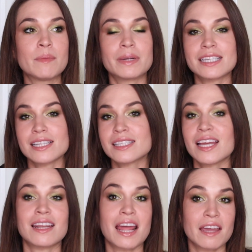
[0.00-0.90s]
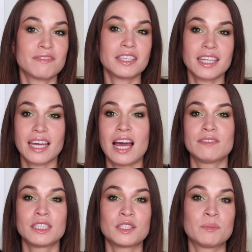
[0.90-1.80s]
But as I said, I feel like I have
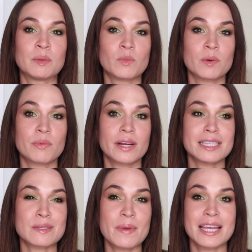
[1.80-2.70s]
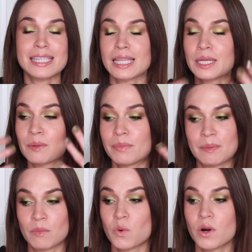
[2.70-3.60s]
a little bit more brain space, a little
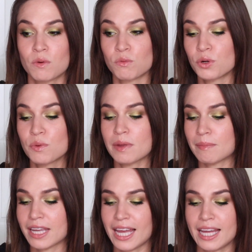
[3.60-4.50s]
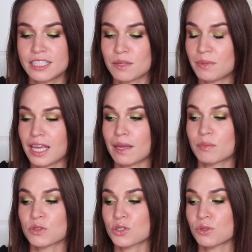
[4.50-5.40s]
bit more room in my head to be
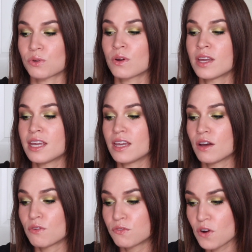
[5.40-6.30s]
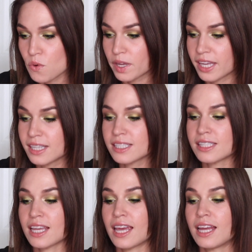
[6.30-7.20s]
able to
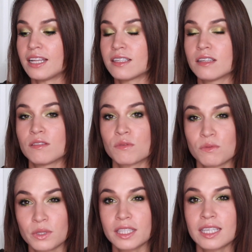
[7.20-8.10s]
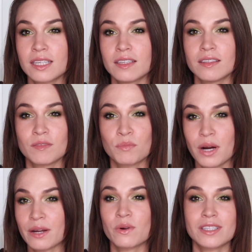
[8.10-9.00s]
focus and really
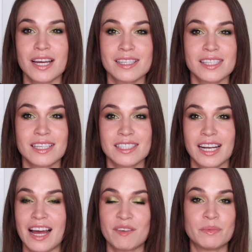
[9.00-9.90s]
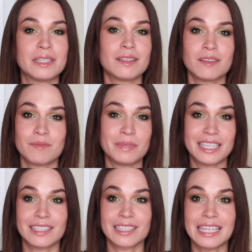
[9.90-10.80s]
prioritize things that have been
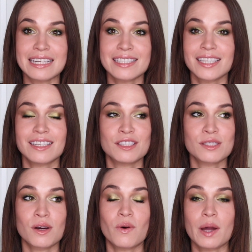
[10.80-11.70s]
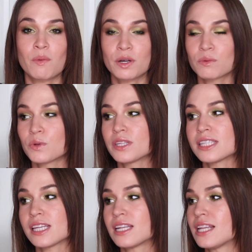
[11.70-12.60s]
being neglected. So I want to roll
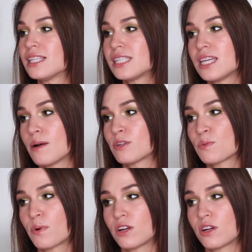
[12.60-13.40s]
this in and see how much